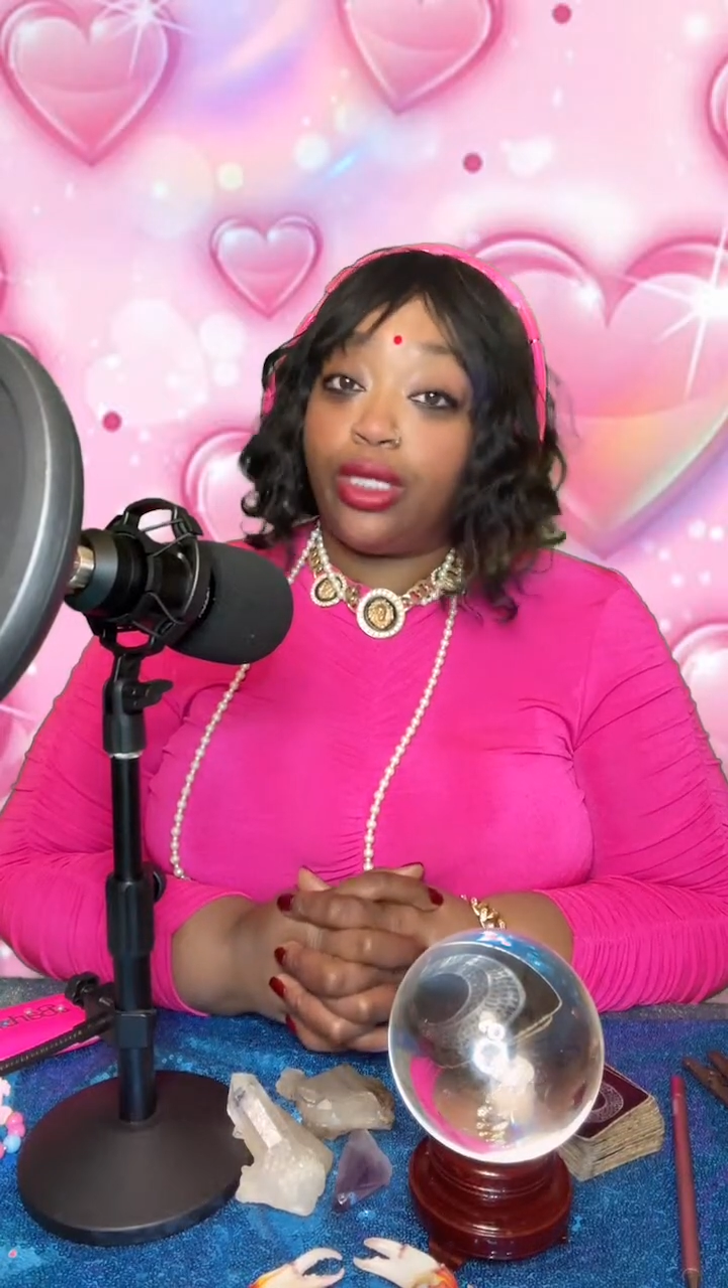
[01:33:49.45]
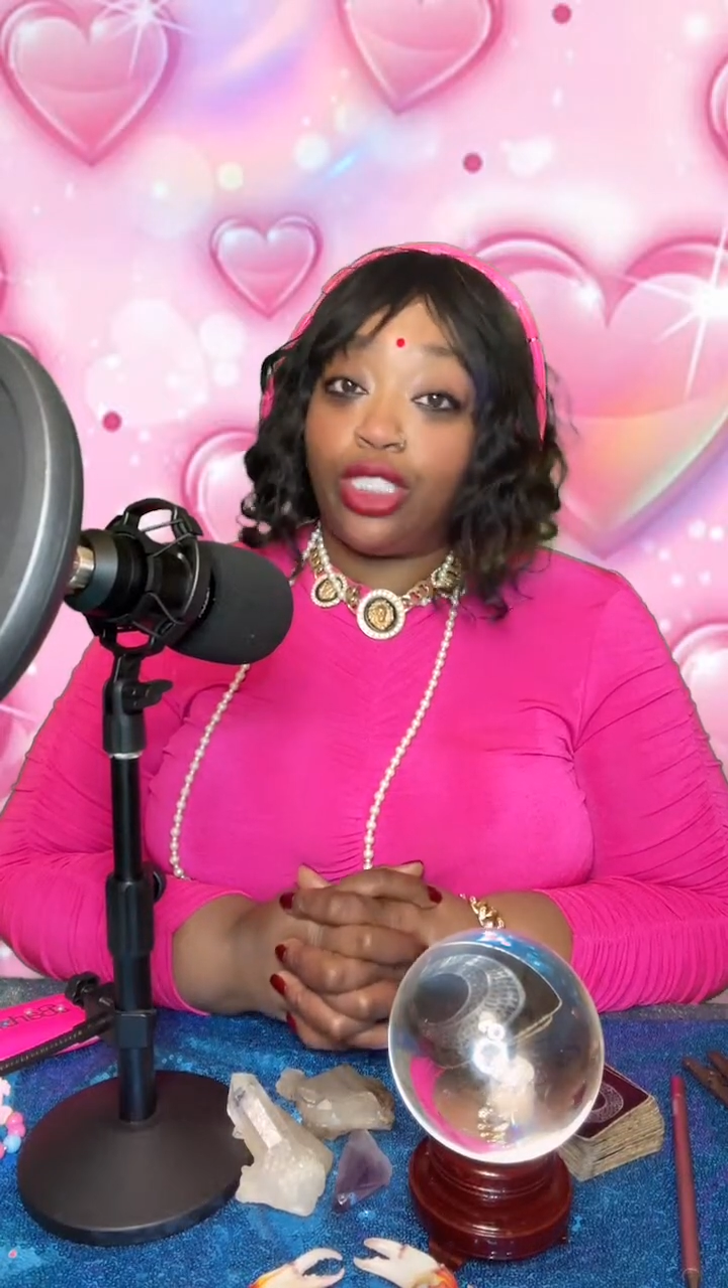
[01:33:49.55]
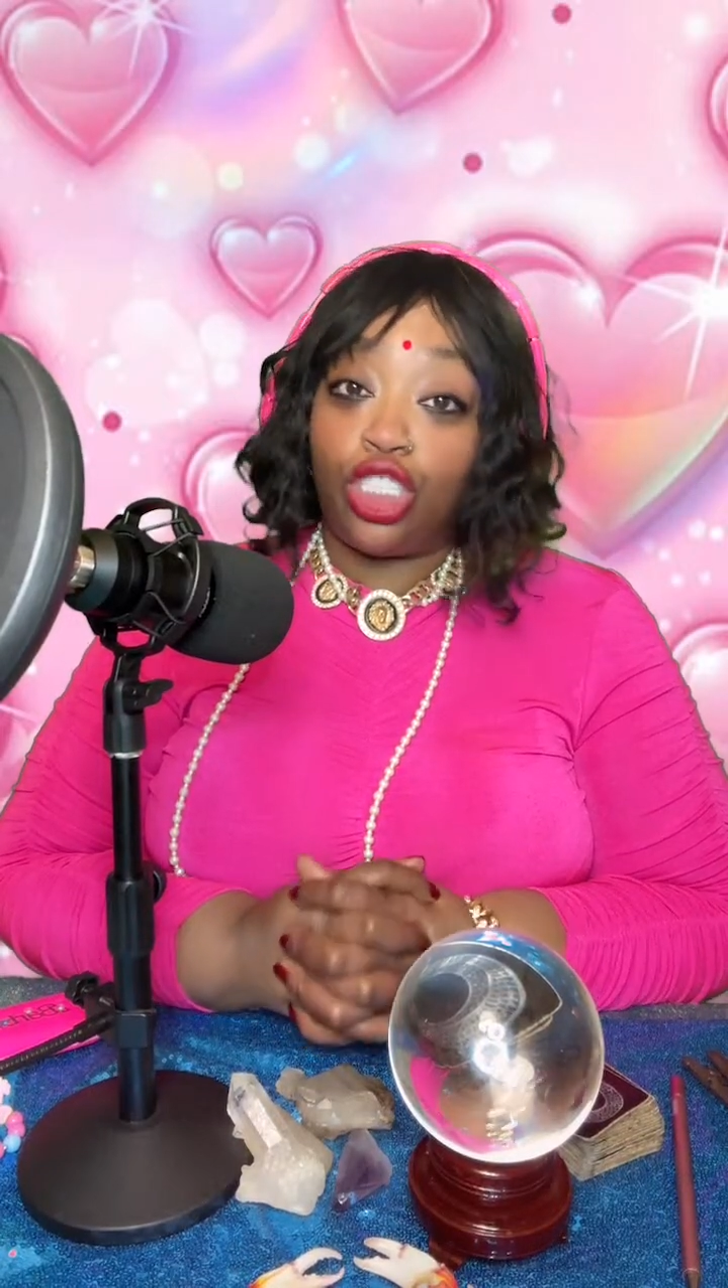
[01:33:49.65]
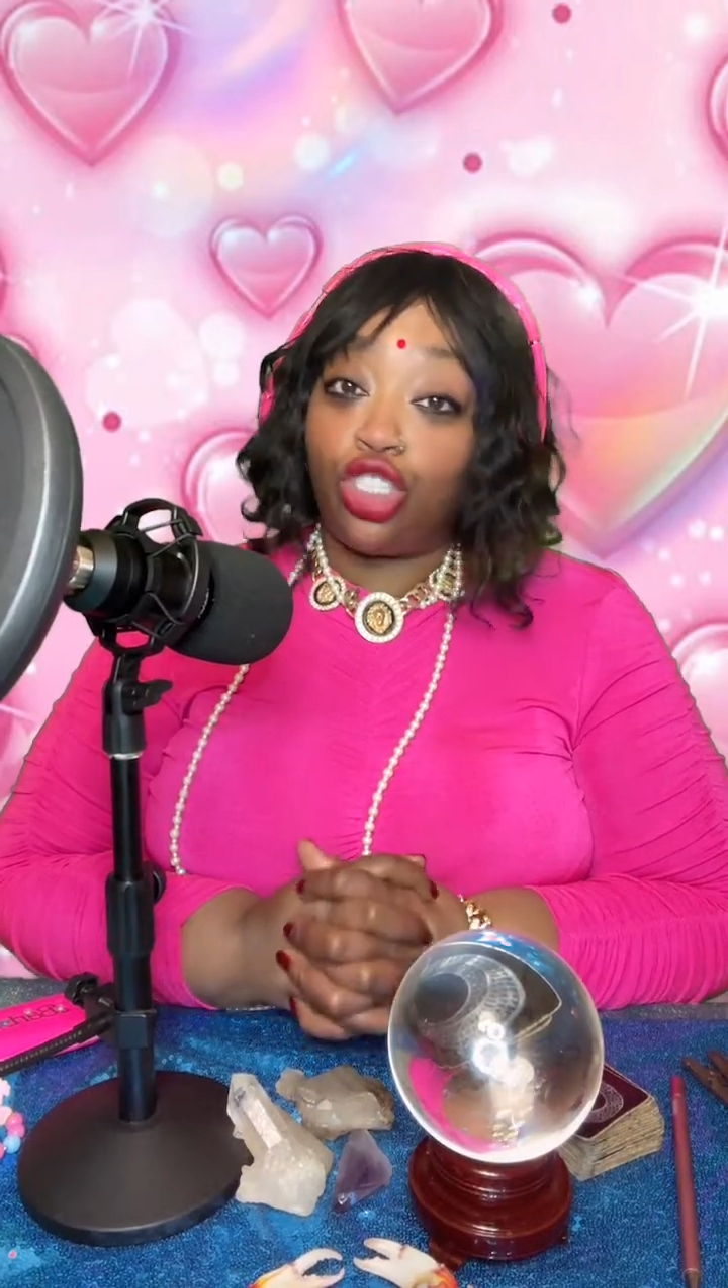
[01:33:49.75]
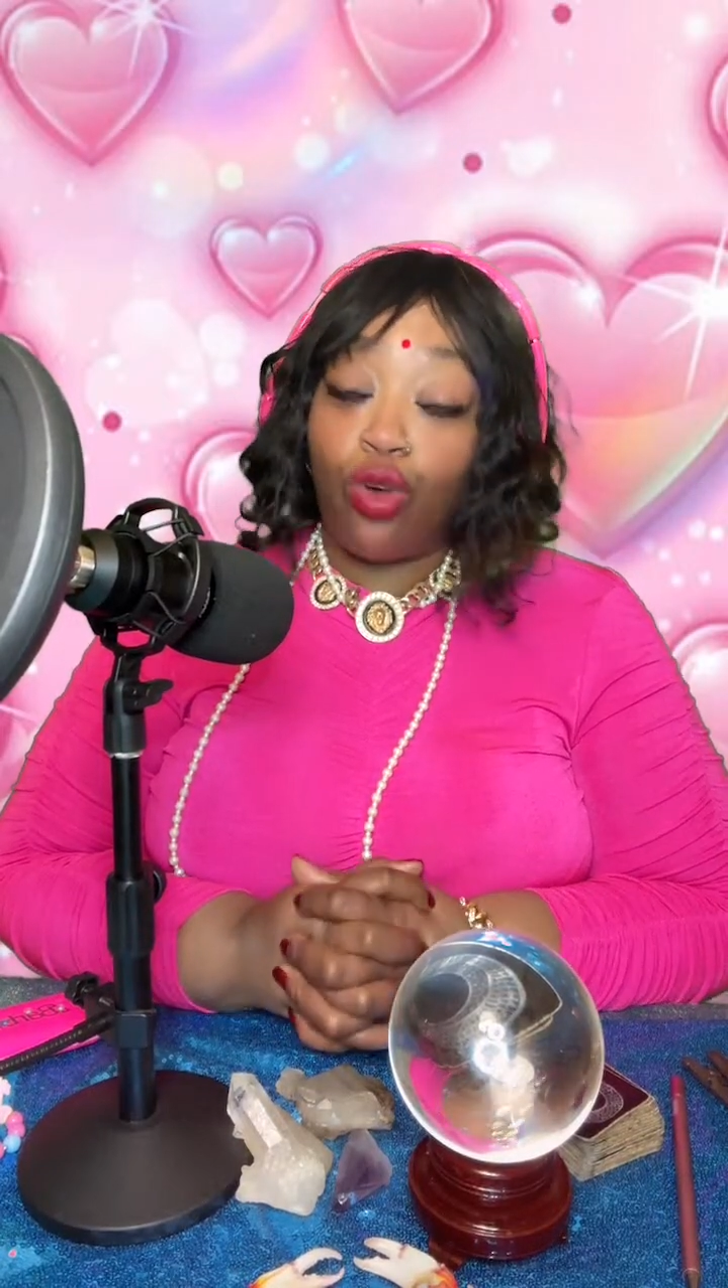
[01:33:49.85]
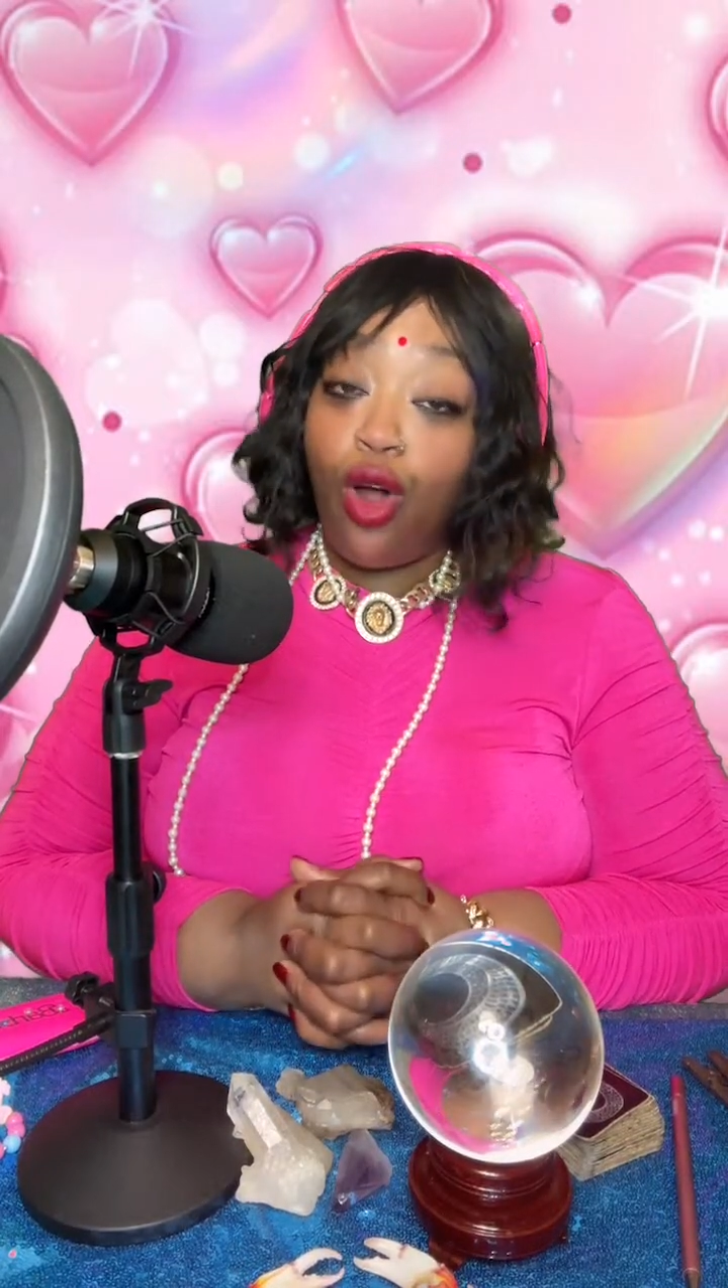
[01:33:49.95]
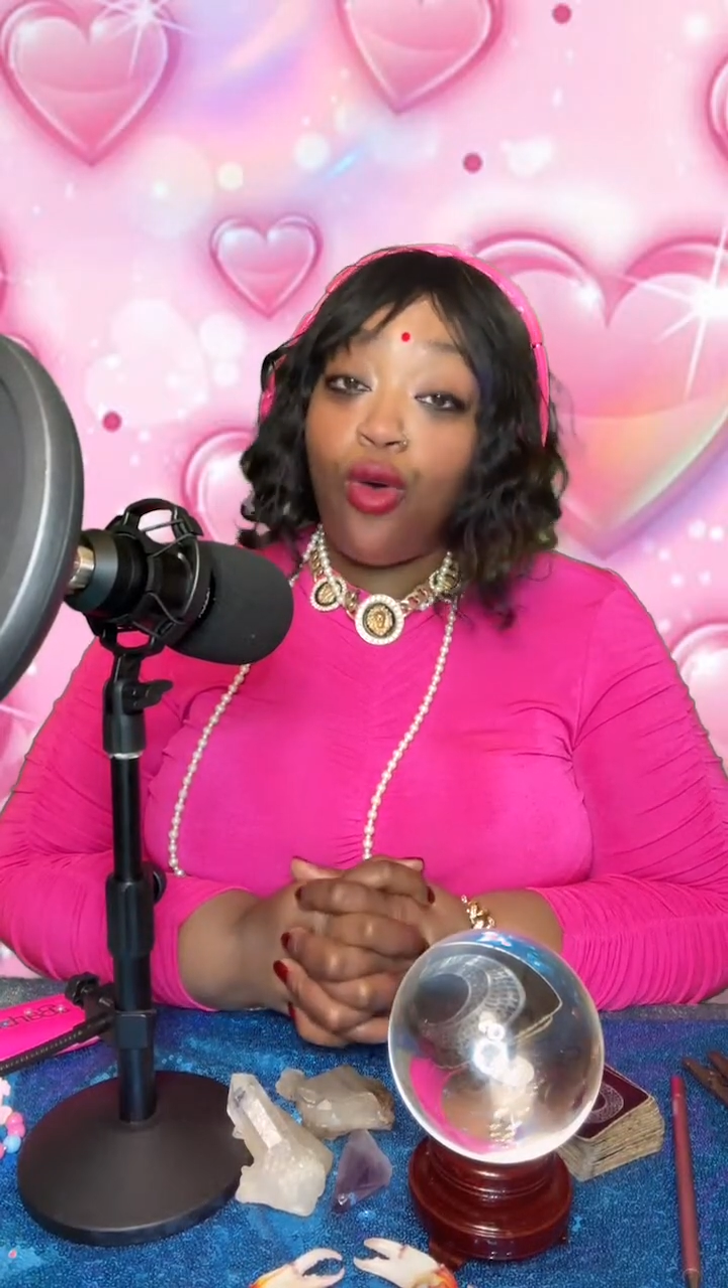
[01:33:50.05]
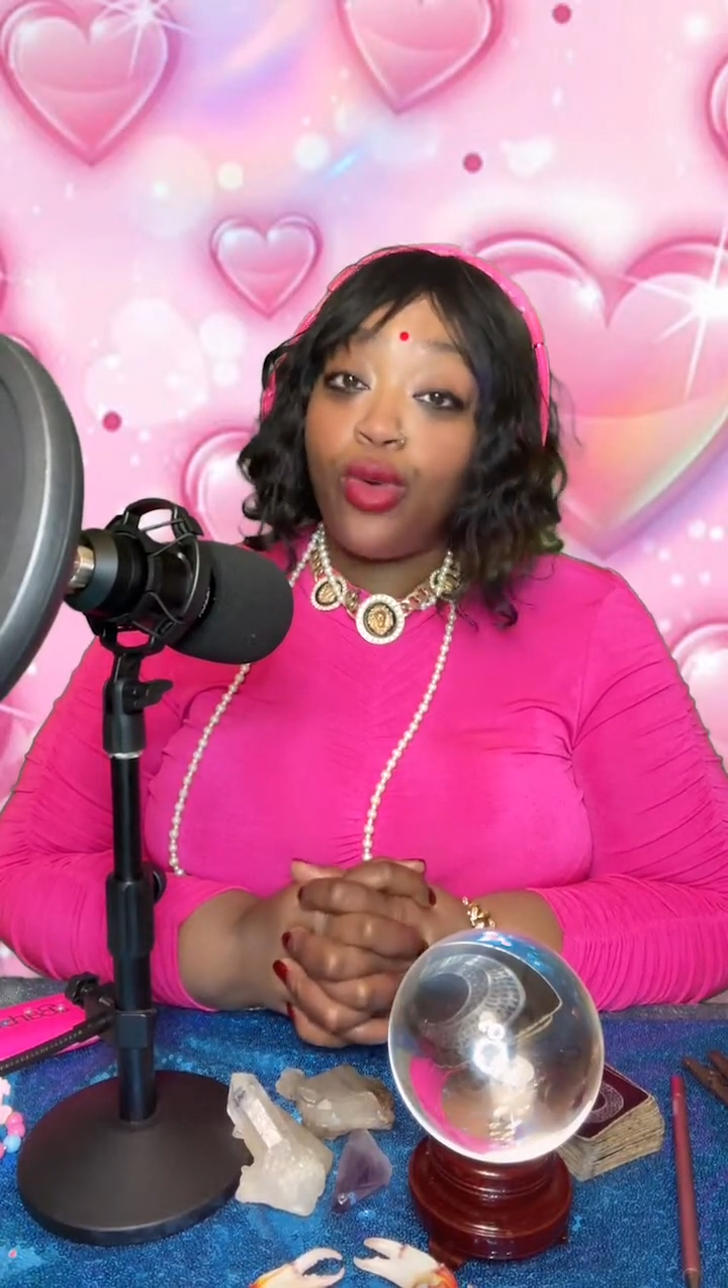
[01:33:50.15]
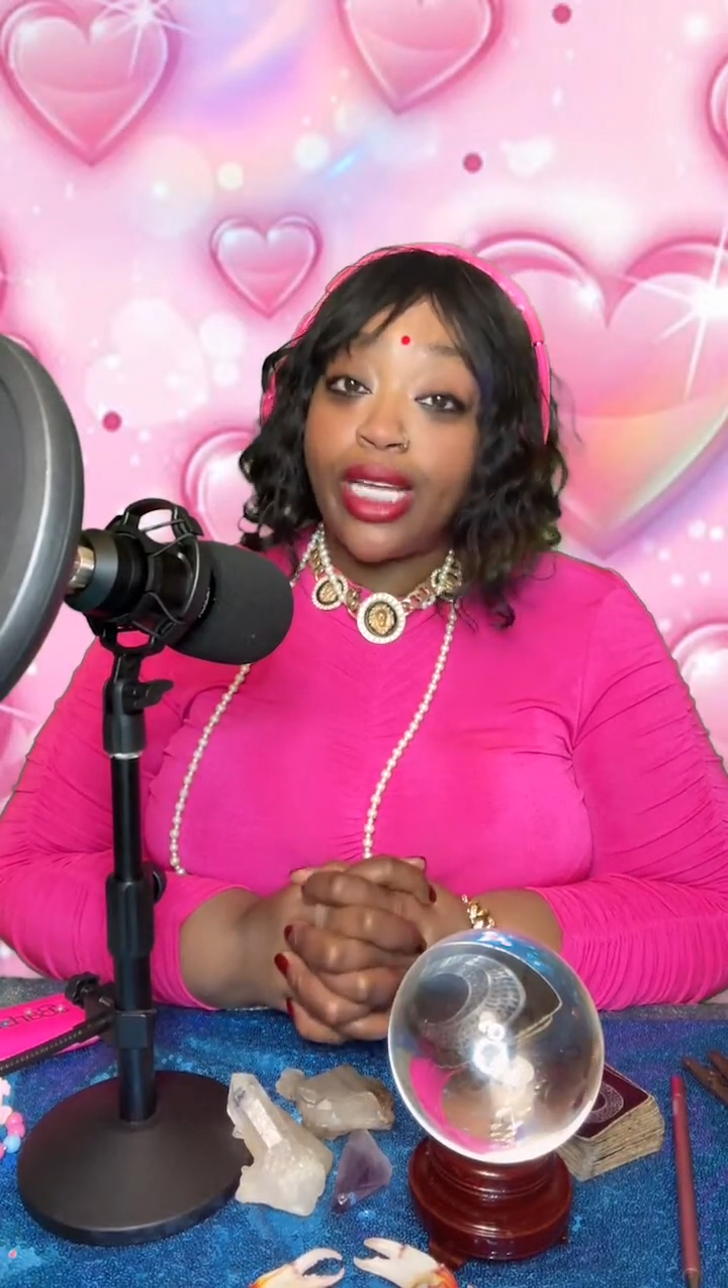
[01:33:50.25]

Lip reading: strong